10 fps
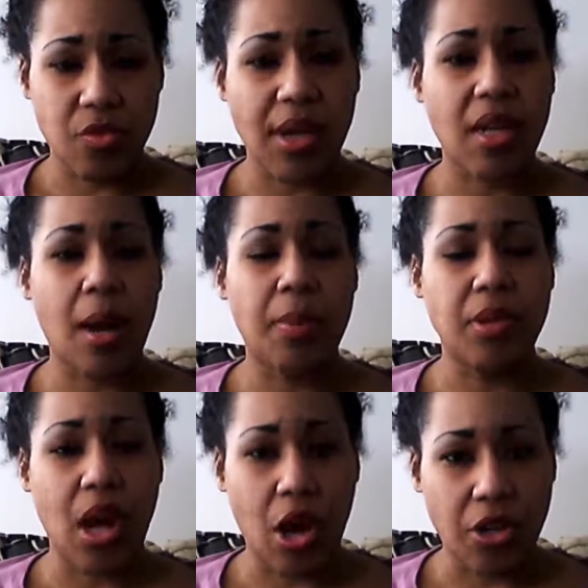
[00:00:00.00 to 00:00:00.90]
read a
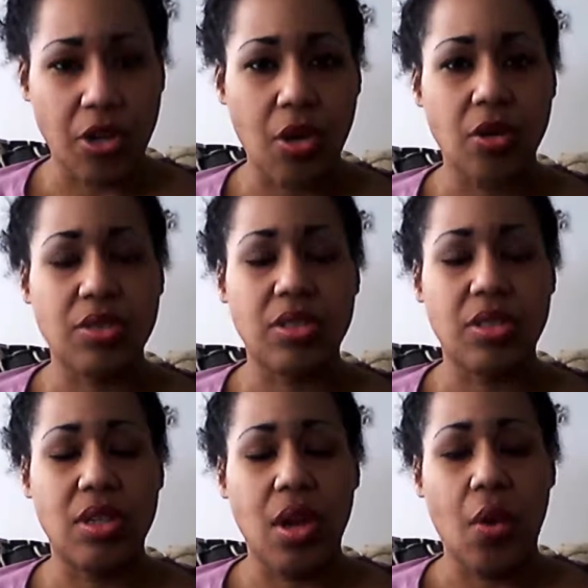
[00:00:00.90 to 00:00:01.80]
couple of articles
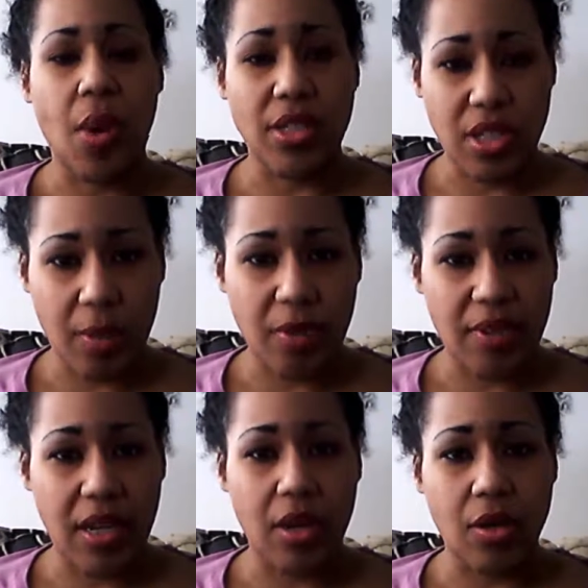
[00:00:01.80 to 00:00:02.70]
and watched a couple
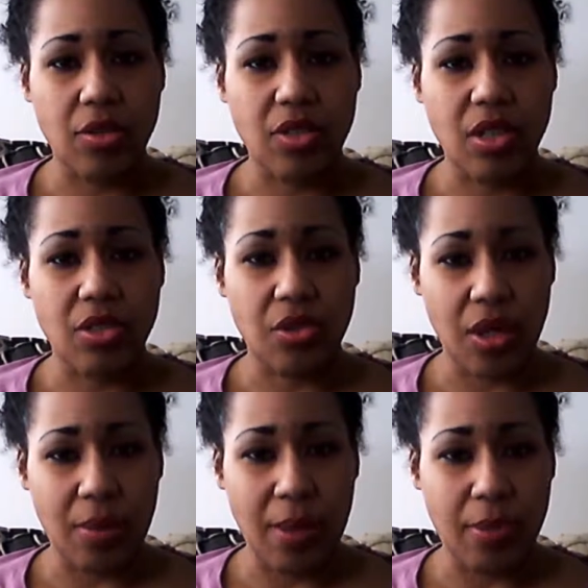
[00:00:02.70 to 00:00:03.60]
of videos
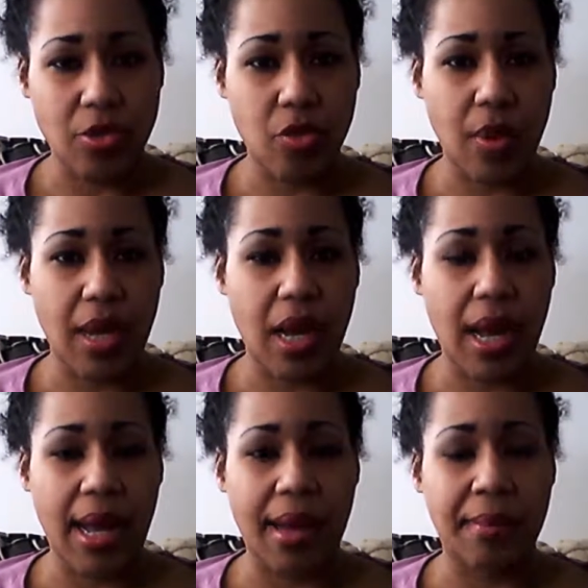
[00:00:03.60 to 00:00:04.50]
concerning people doing
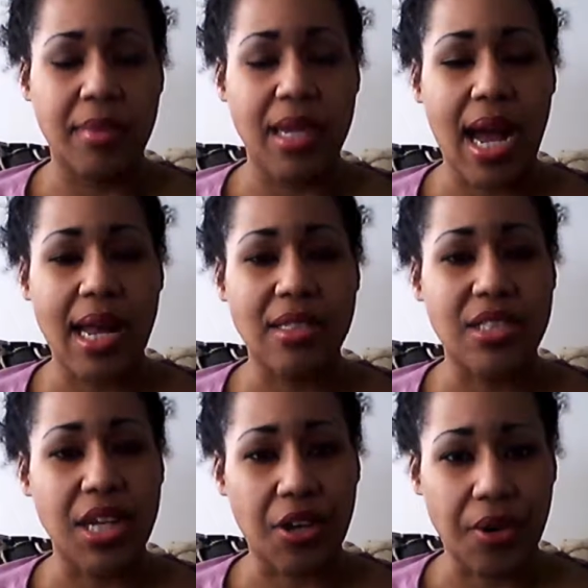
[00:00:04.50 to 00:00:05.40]

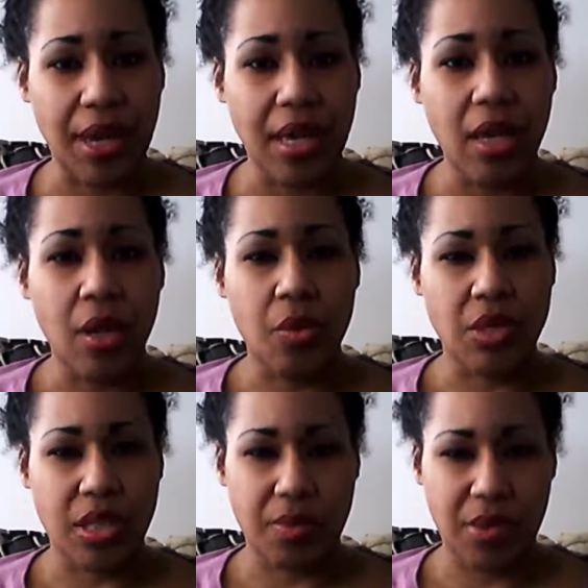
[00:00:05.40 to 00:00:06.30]
non-dairy,
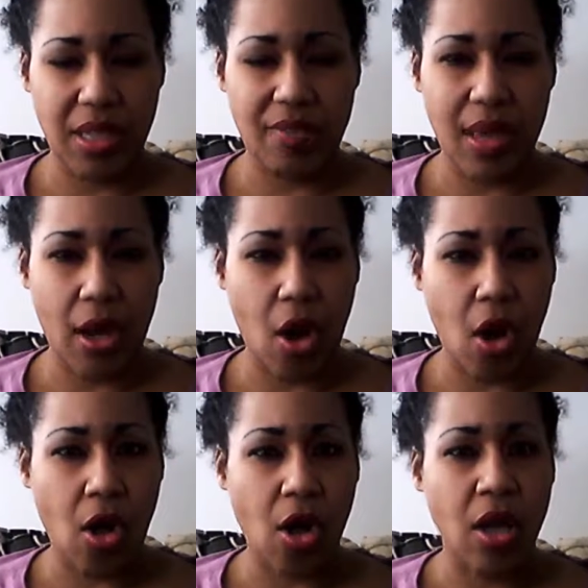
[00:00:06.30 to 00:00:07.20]
which I believe they
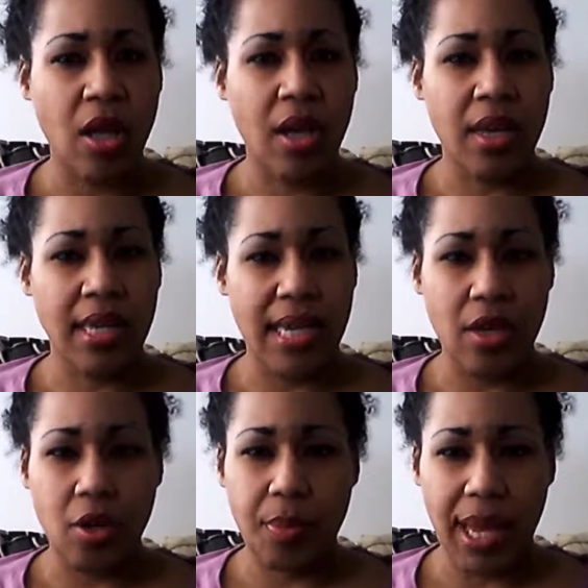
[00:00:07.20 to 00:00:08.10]
call
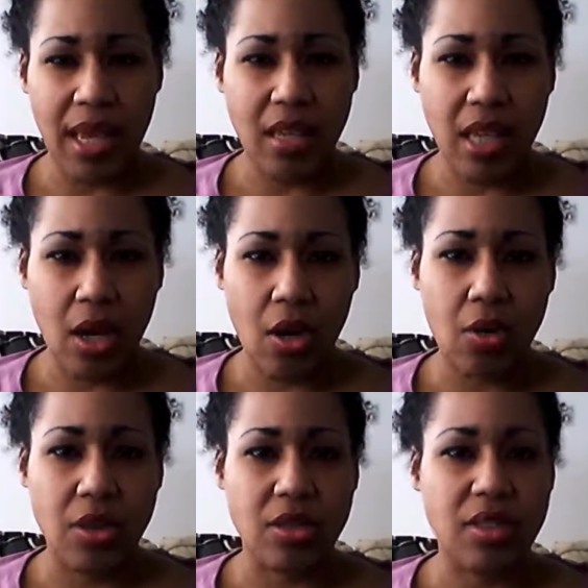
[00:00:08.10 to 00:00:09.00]
Keto
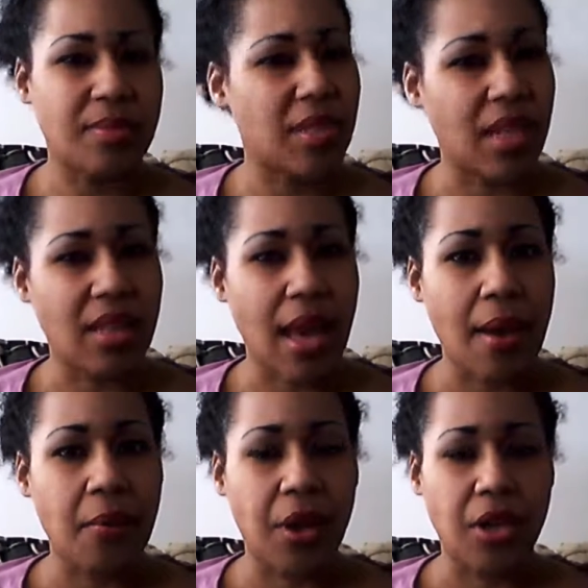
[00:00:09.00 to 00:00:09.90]
Paleo or something like
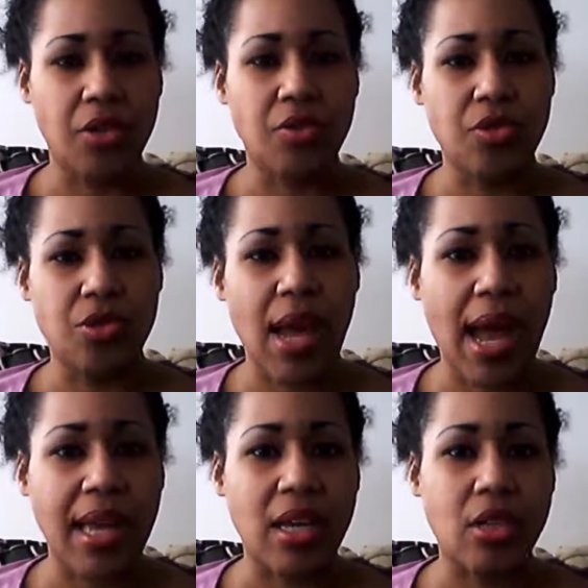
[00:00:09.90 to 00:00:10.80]
that, where you do
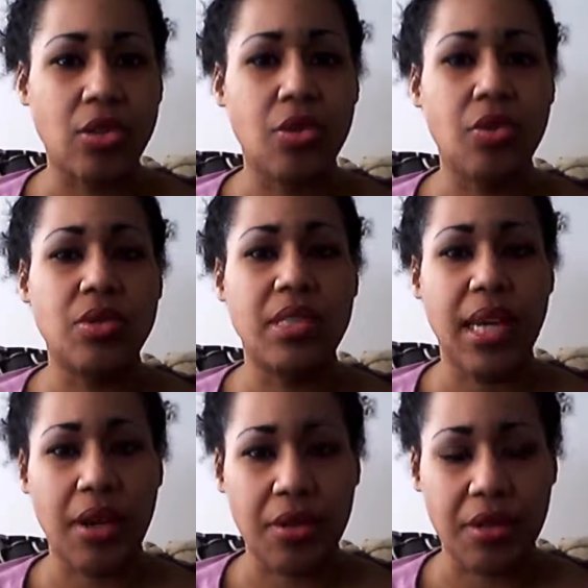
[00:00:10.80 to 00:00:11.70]
not include
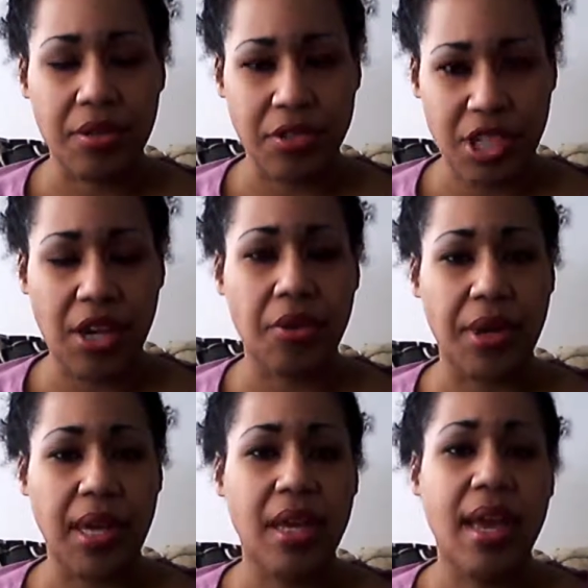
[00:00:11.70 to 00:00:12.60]

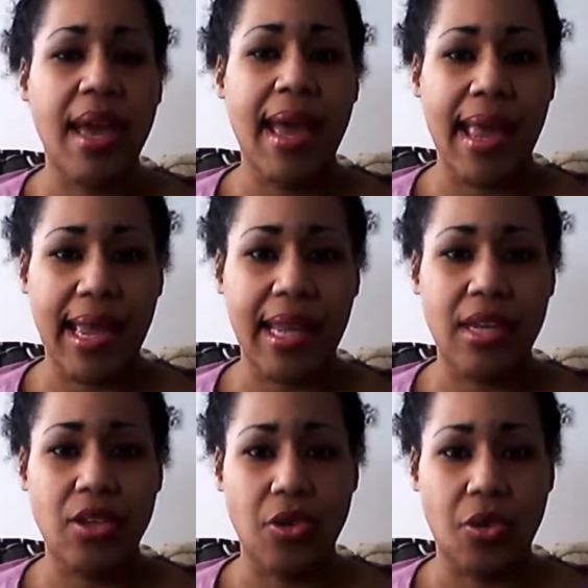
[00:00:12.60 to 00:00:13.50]
dairy
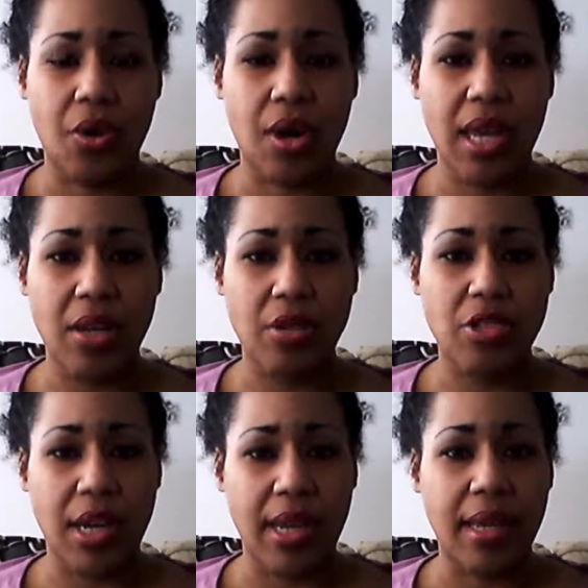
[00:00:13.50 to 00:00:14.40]
in your
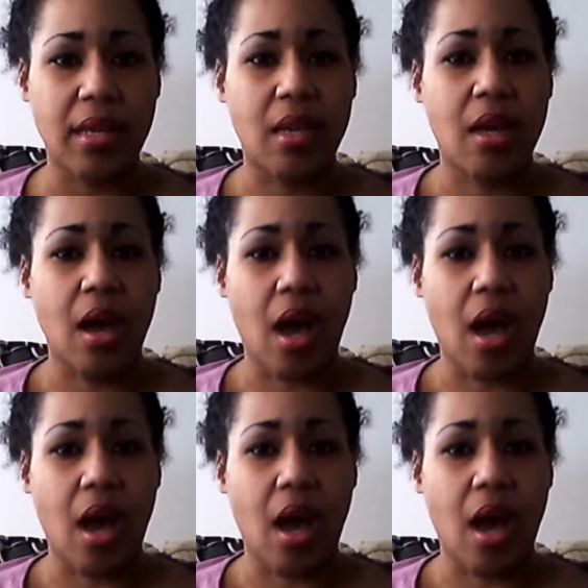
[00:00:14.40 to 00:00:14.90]
ketogenic